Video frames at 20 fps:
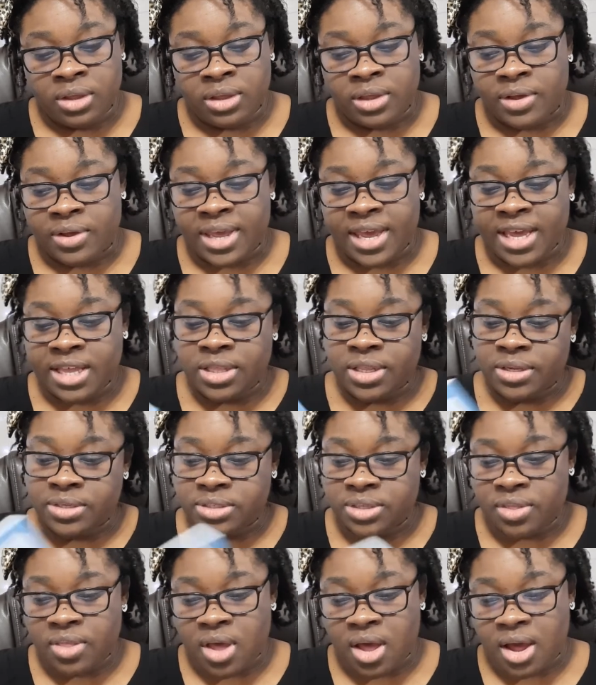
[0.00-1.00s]
Okay,
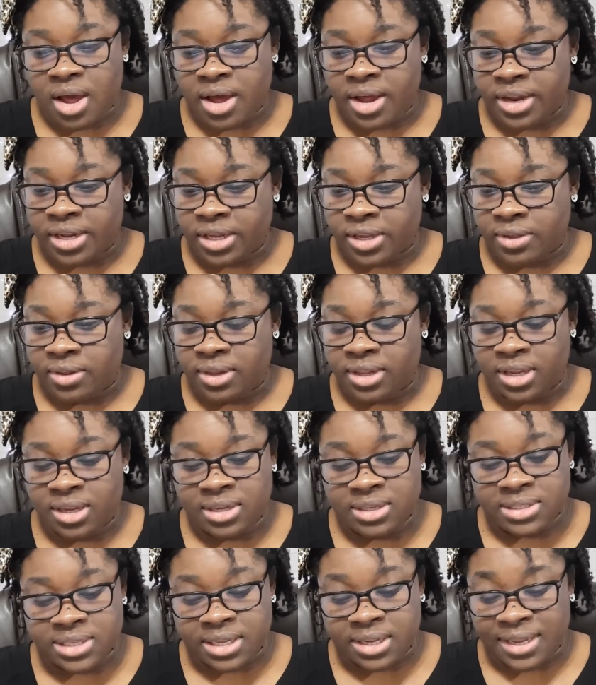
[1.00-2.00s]
those are the audio
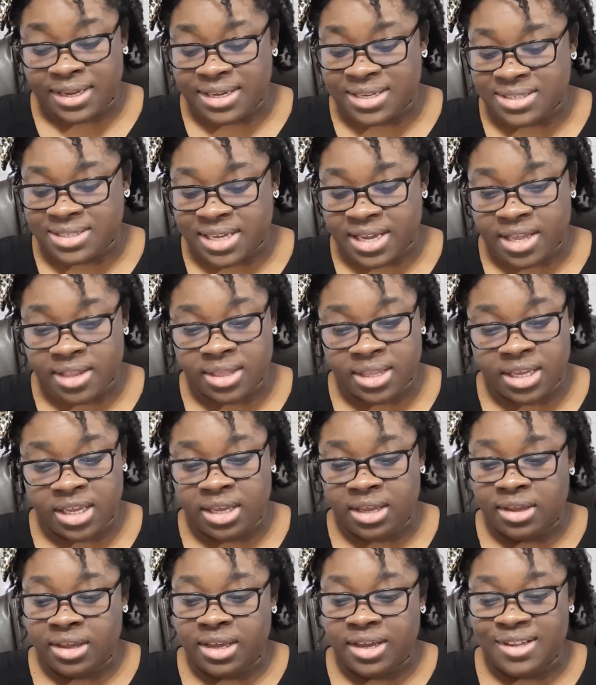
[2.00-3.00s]
links. And like I said,
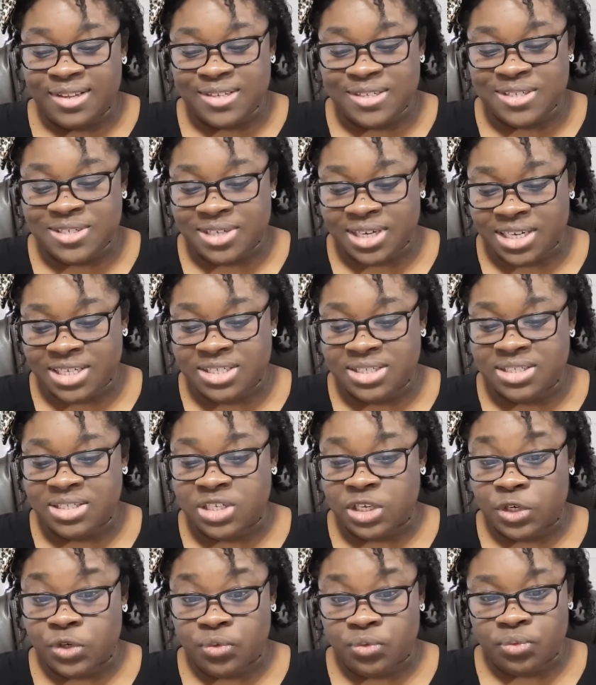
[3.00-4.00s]
the illustrations
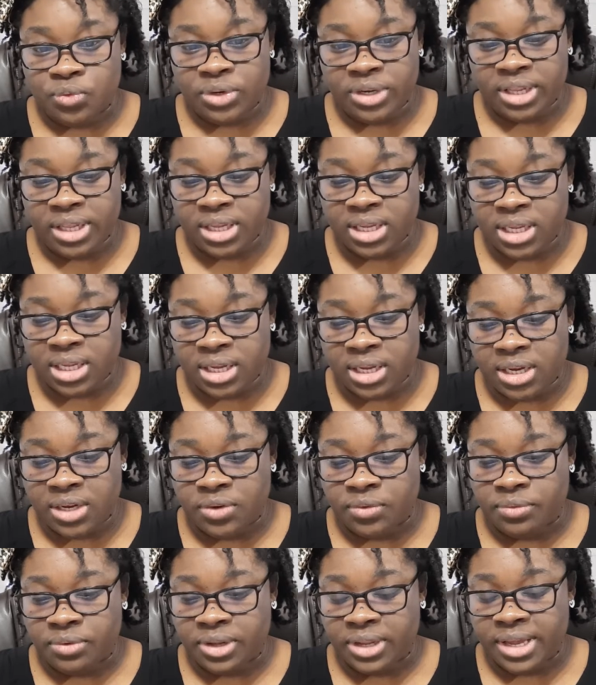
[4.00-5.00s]
are really good
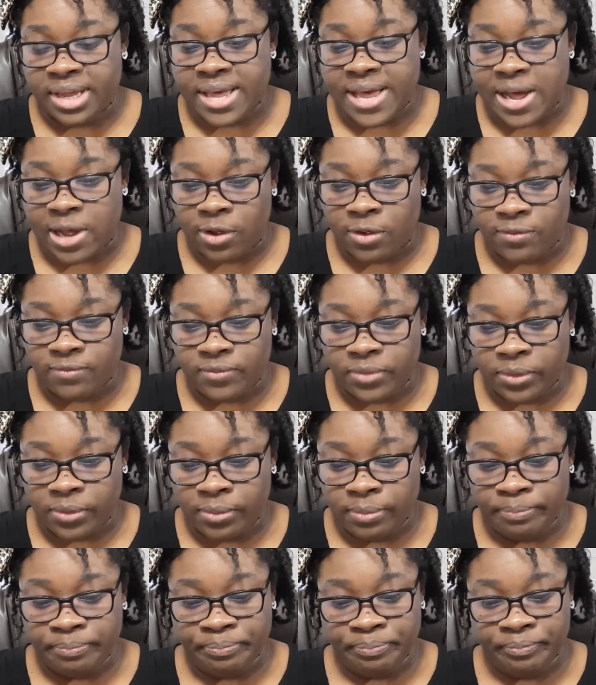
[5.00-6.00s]
and really helpful.